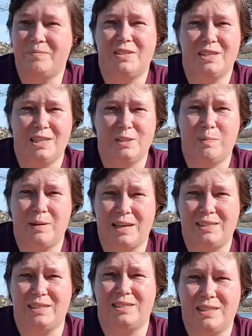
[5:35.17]
to this
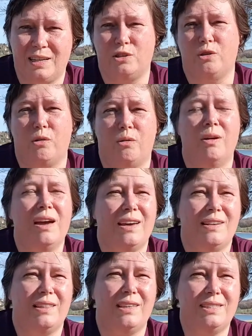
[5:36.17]
place, Saint-Géron.
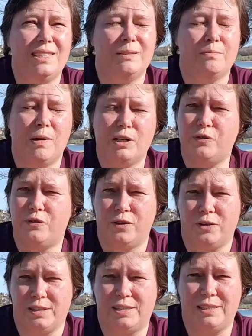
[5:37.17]
Now this is much
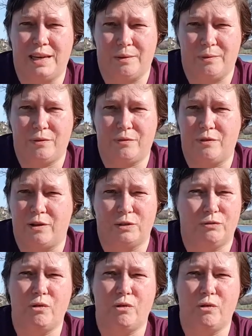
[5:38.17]
further south of France.